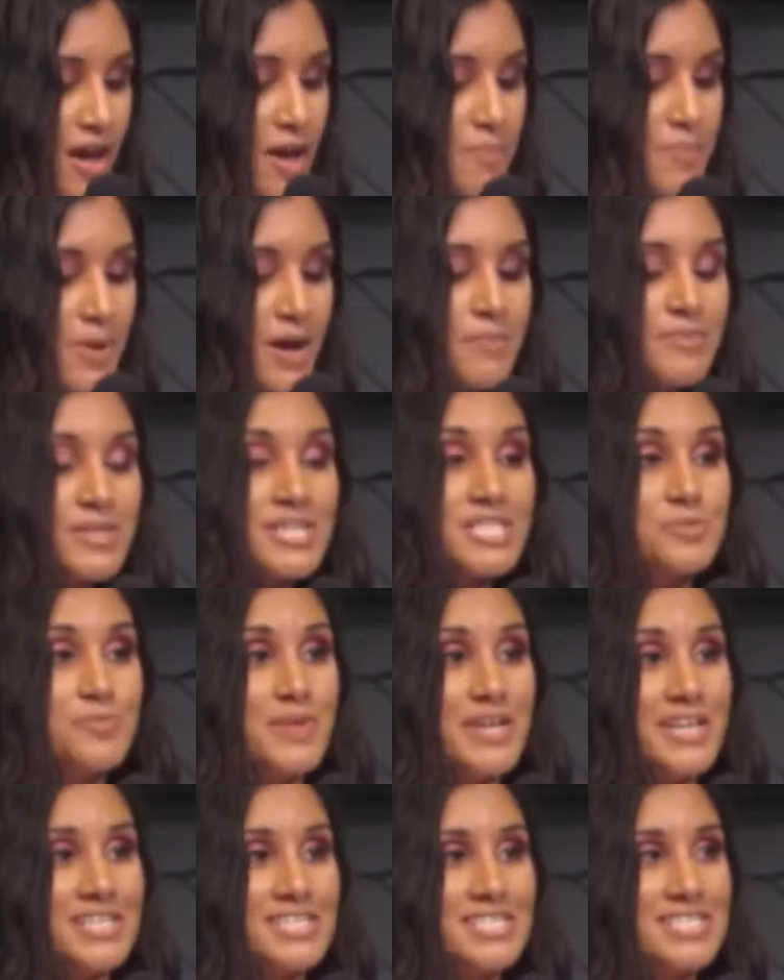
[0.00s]
a public
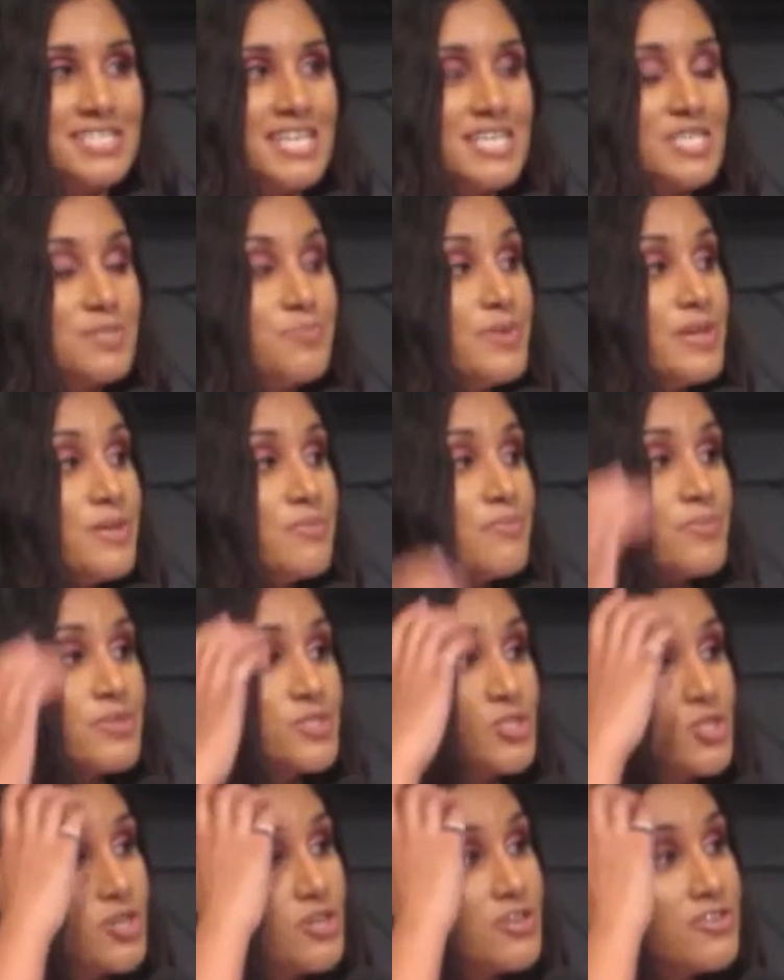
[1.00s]
space that's been
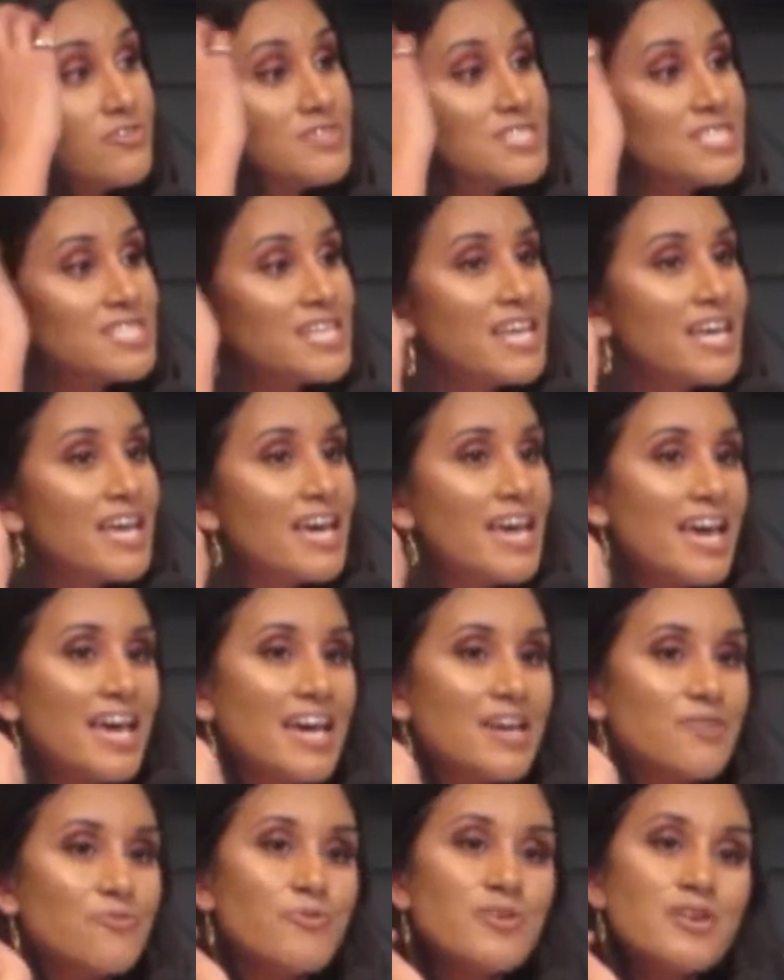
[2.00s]
preserved
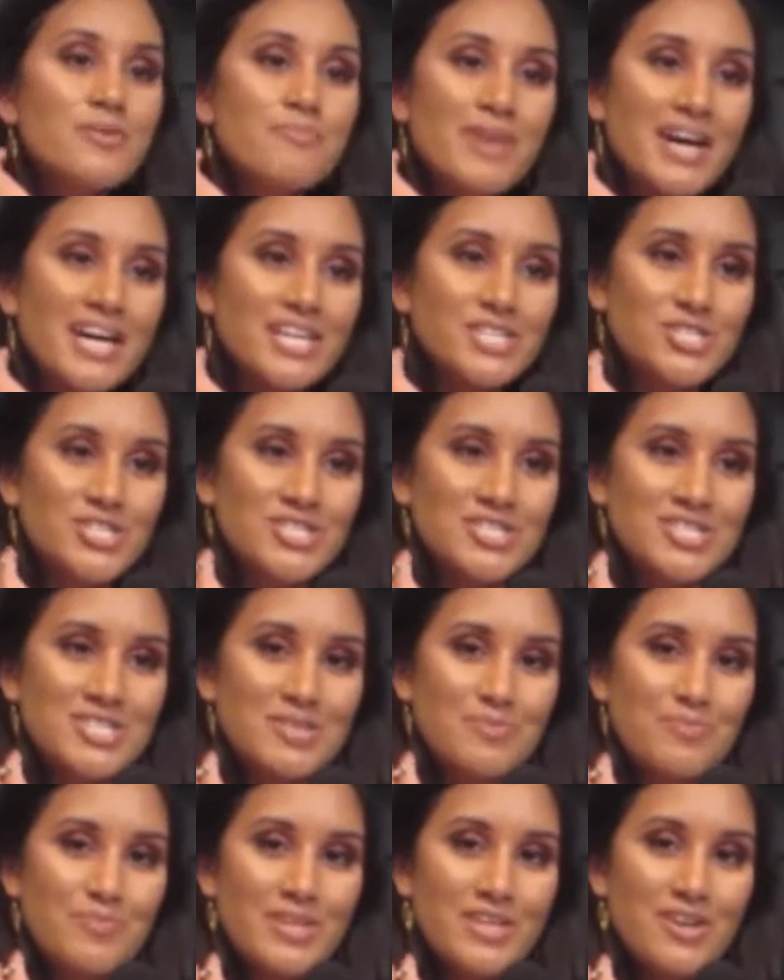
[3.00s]
and
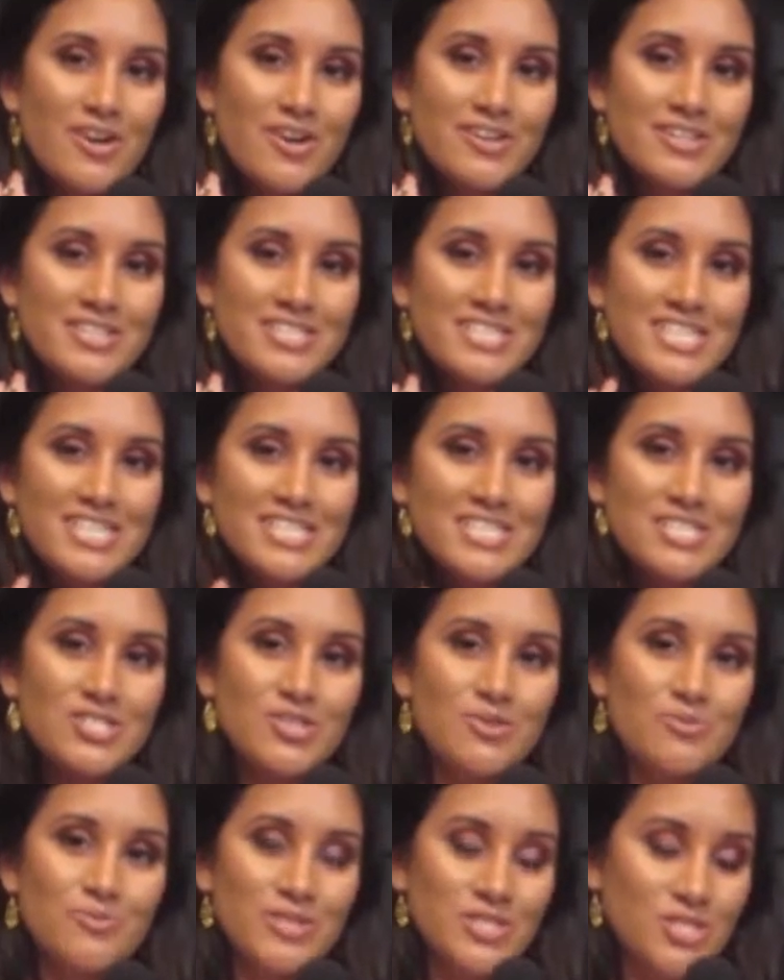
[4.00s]
reimagined beyond
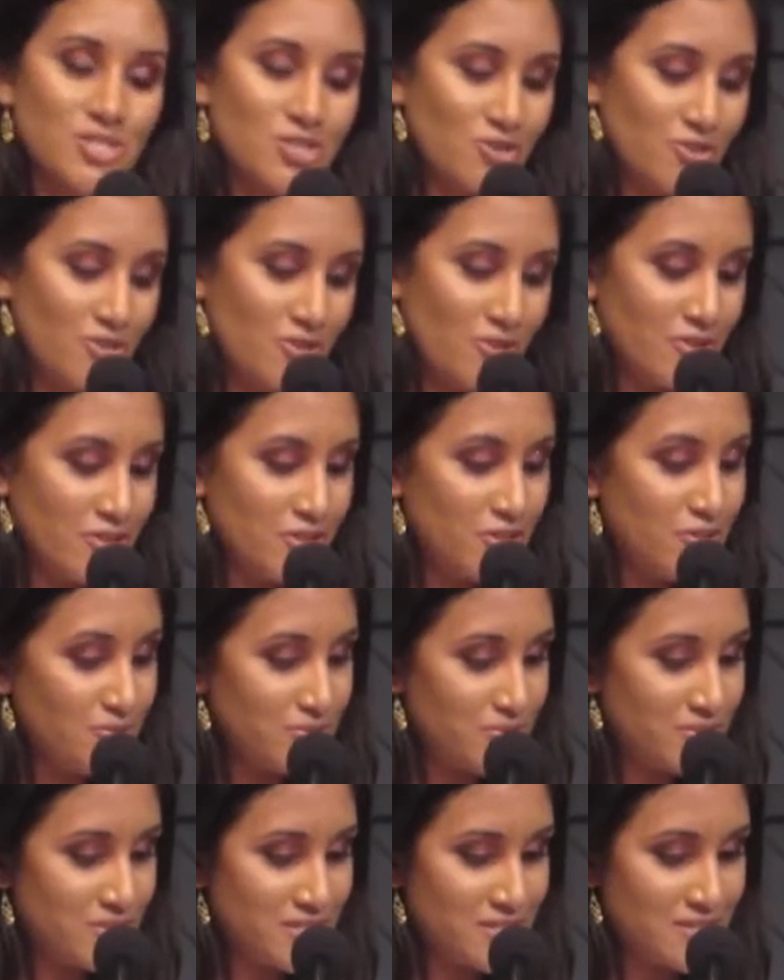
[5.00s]
its original
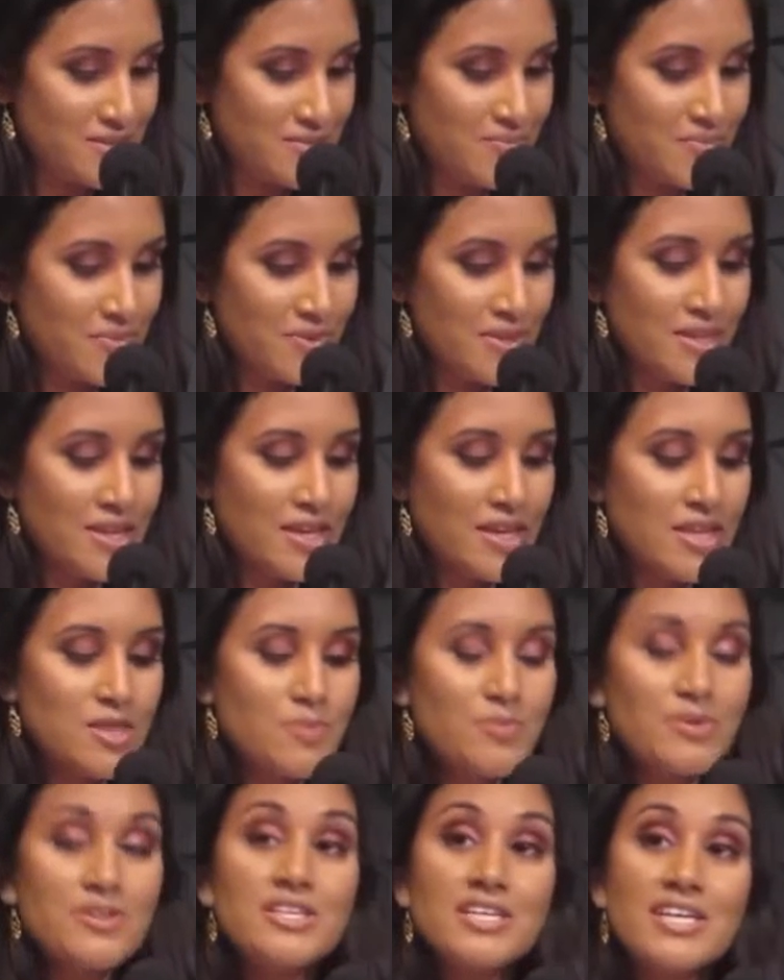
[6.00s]
use. The
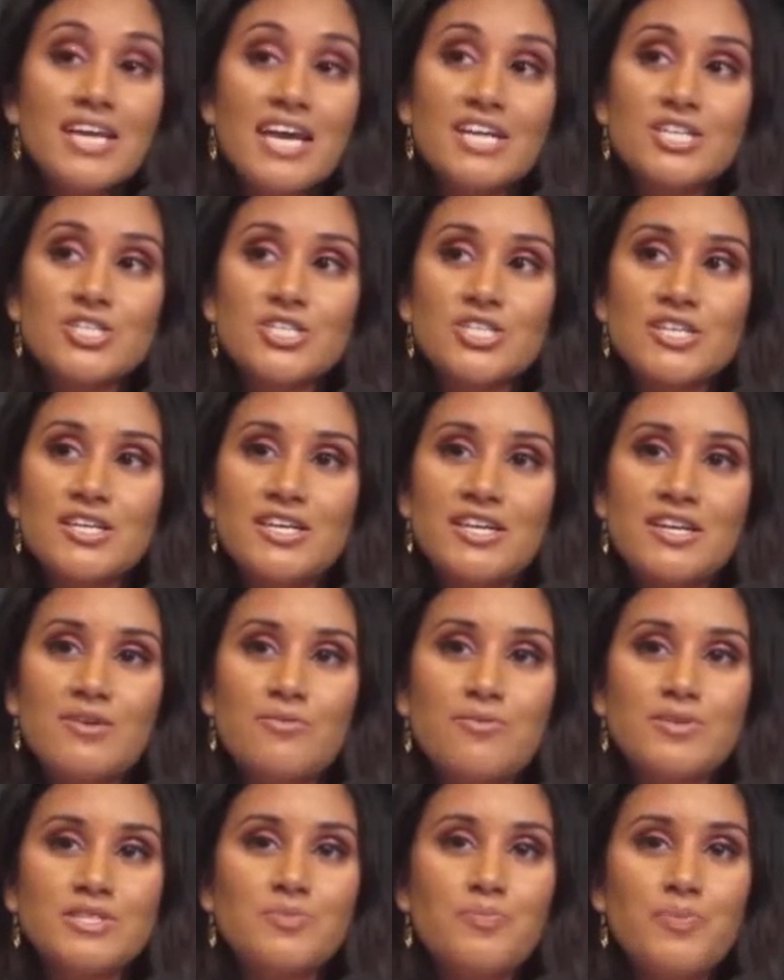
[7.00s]
building actually
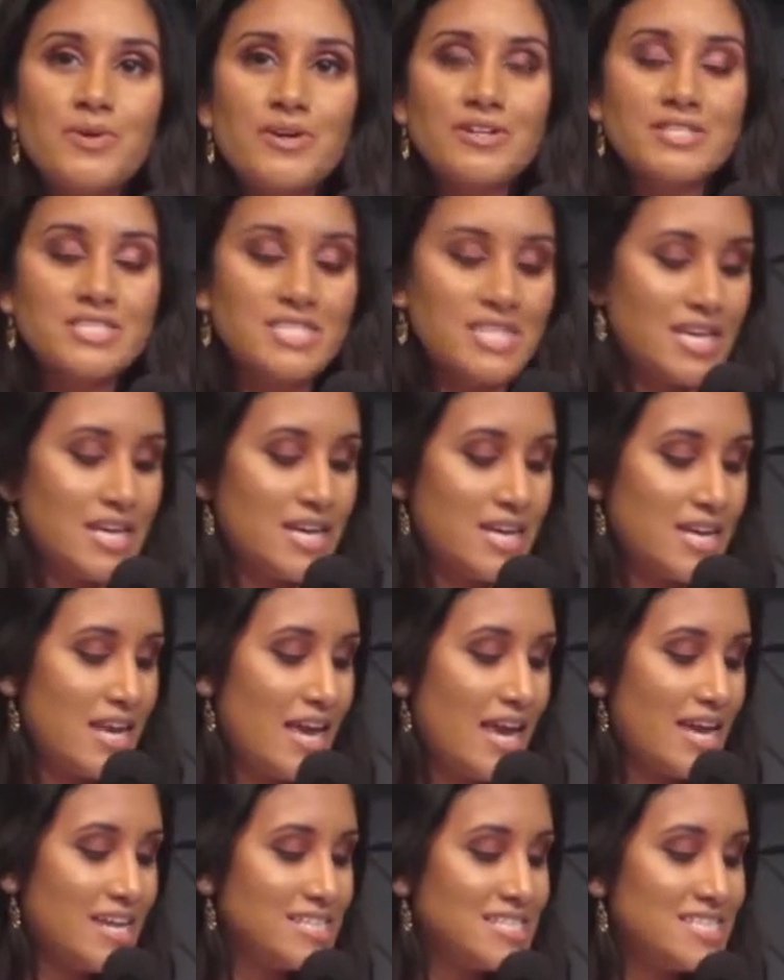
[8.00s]
was built
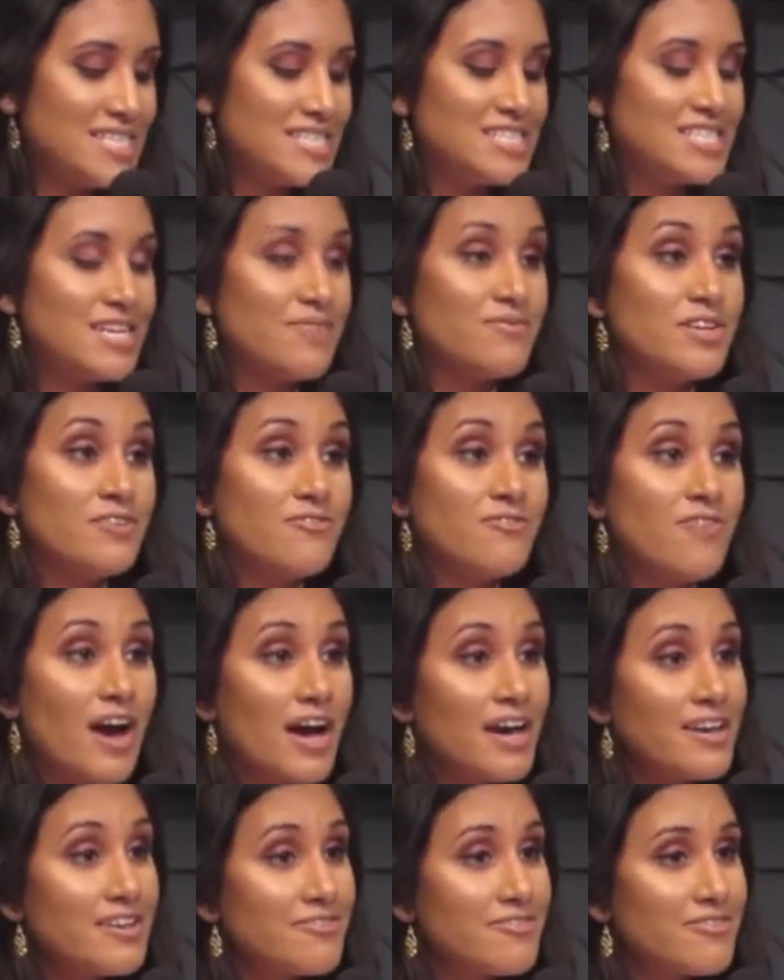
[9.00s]
in
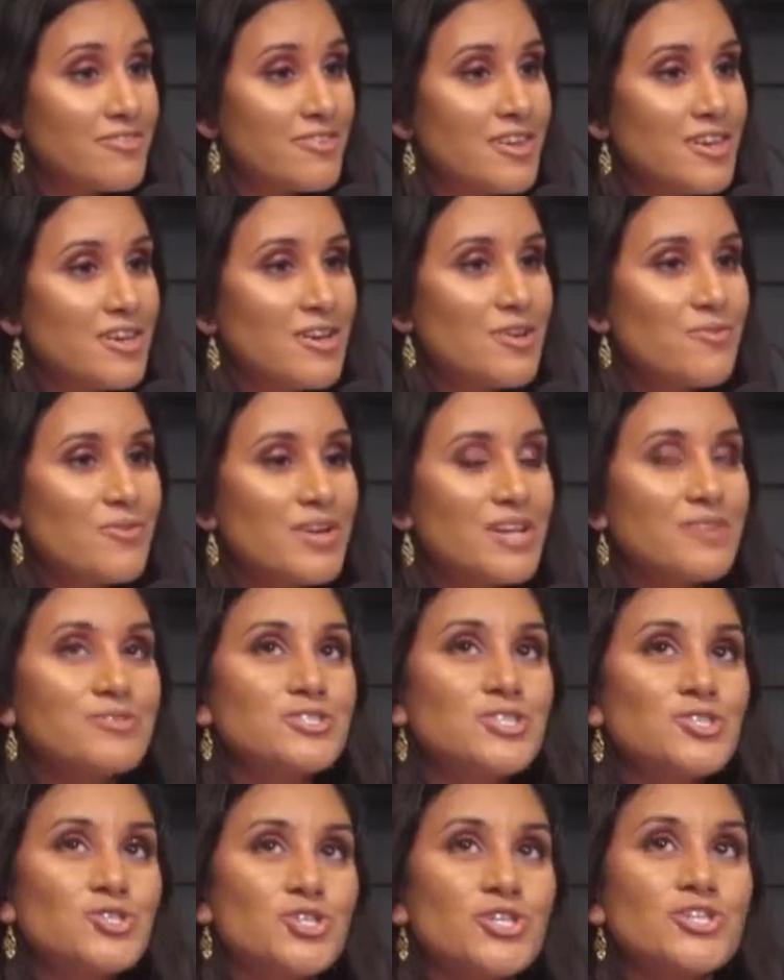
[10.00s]
1875 when it
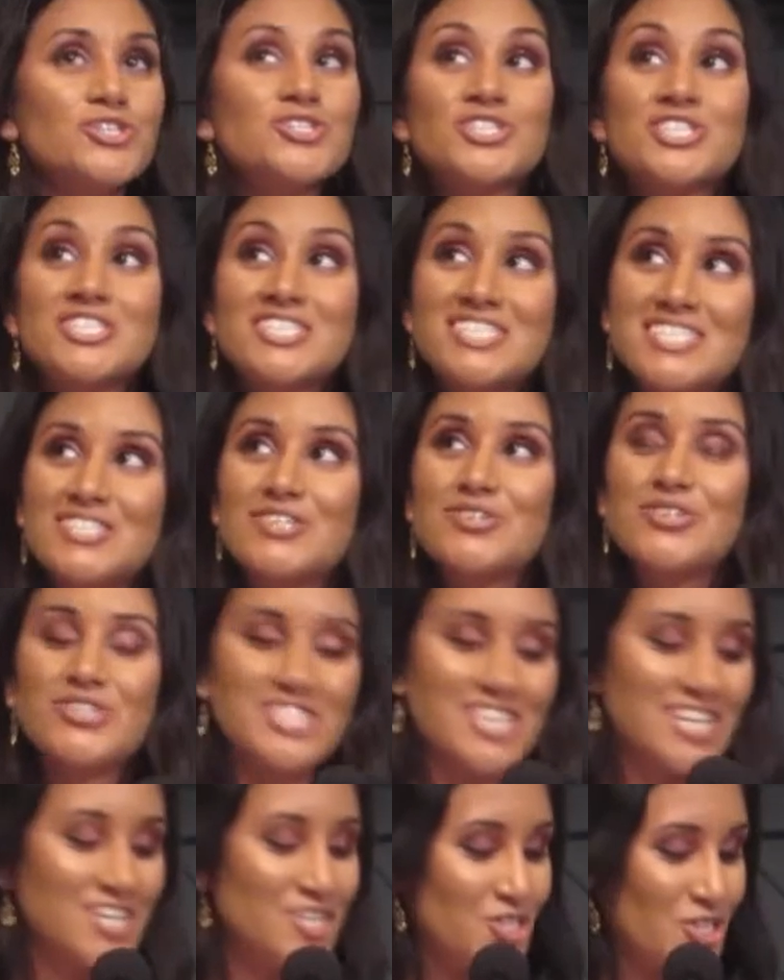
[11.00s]
was a church. It still
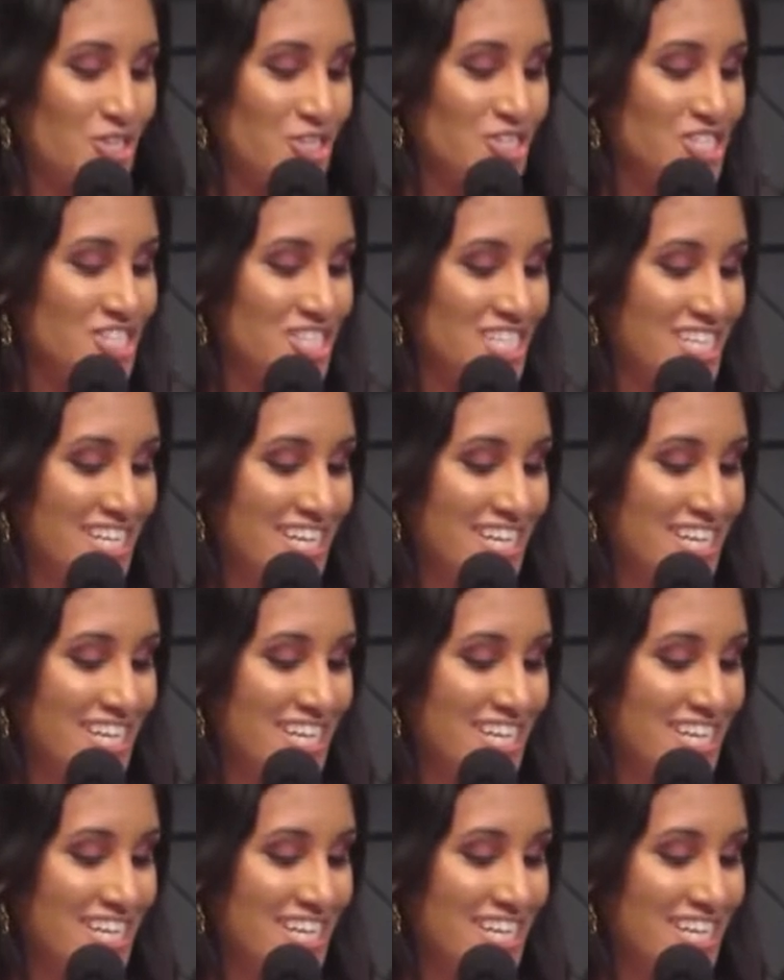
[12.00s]
looks like a church.